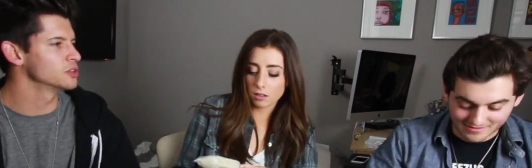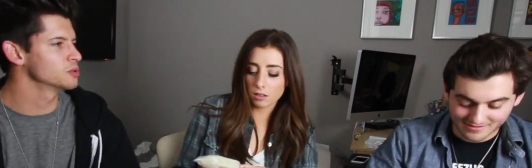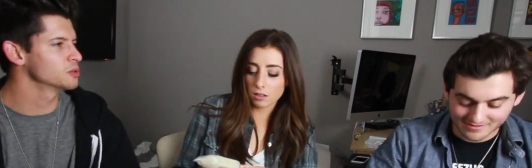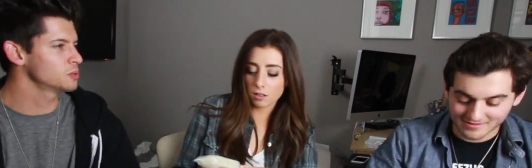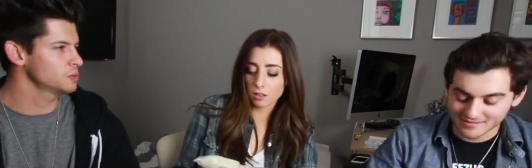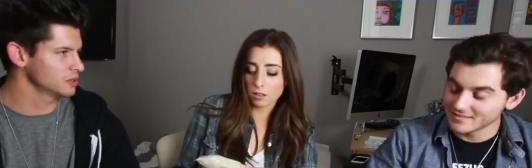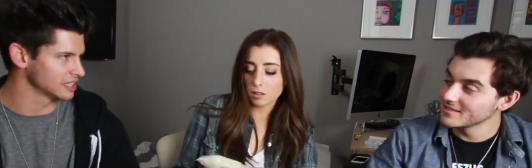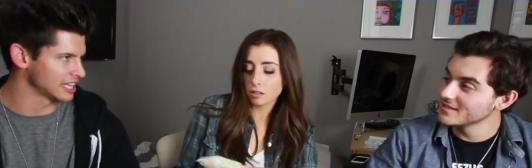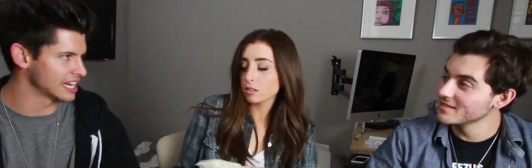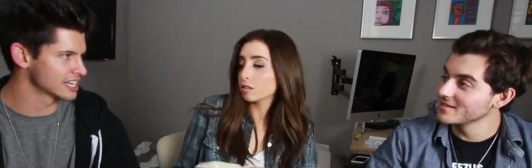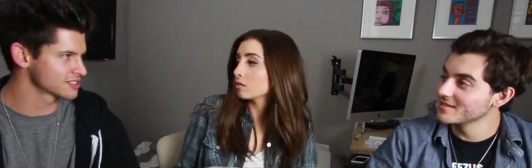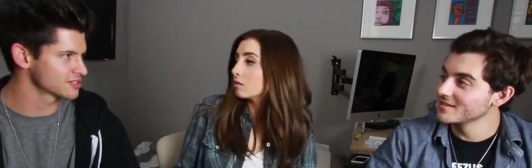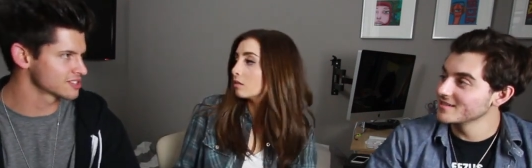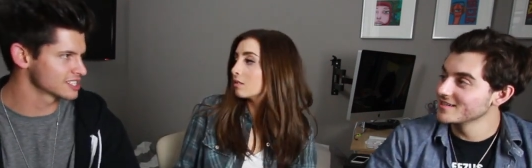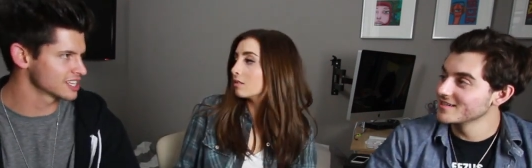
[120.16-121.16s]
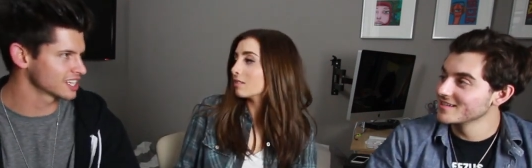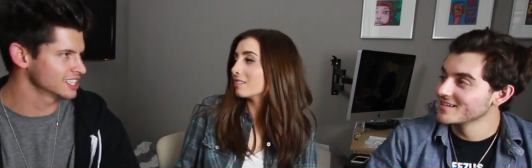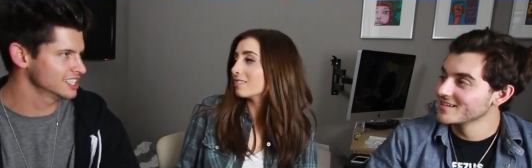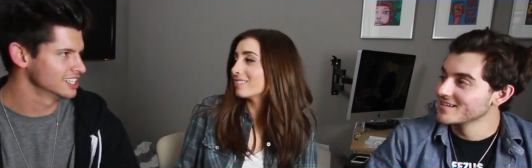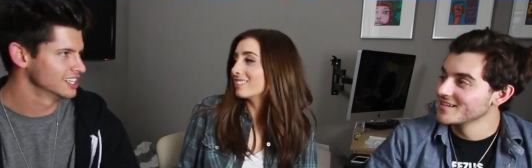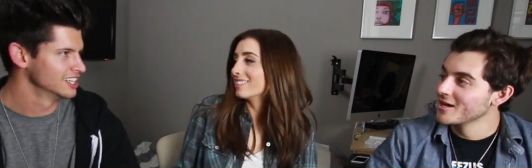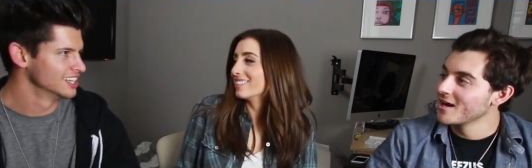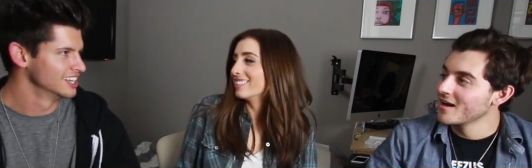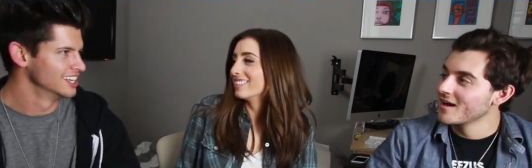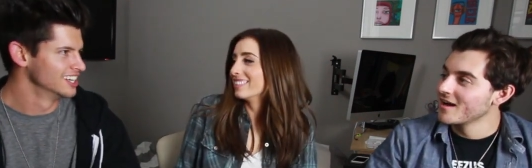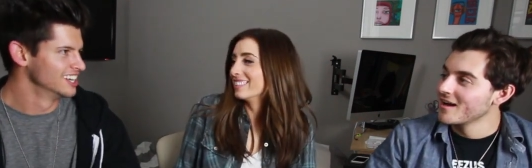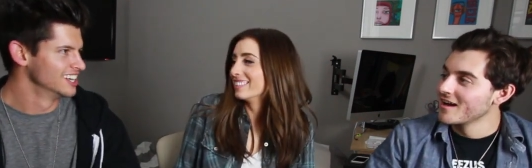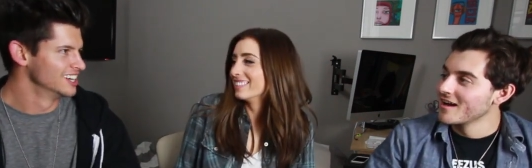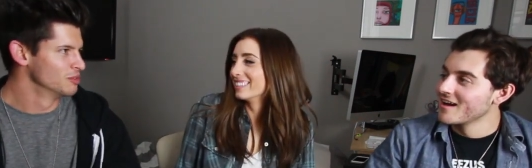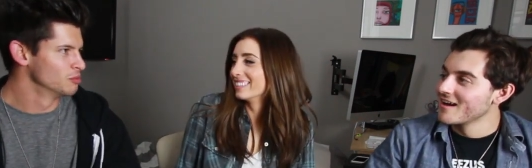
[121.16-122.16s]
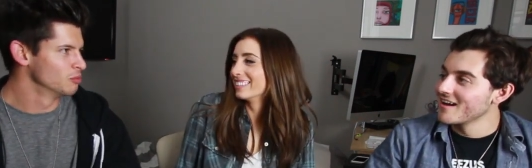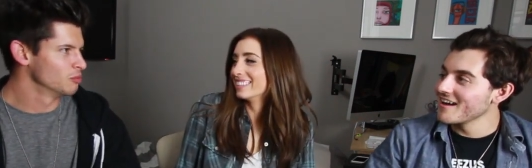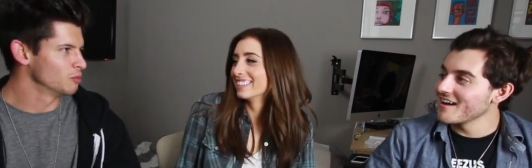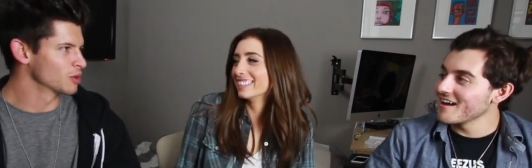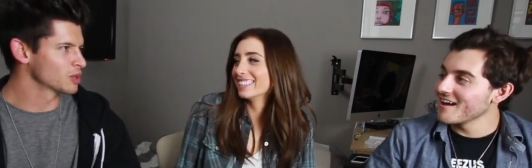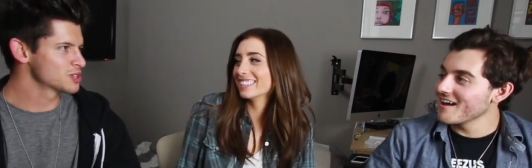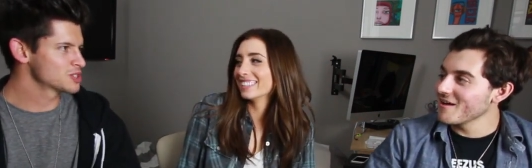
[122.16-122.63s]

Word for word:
Speaker 1: you relax for a second? Why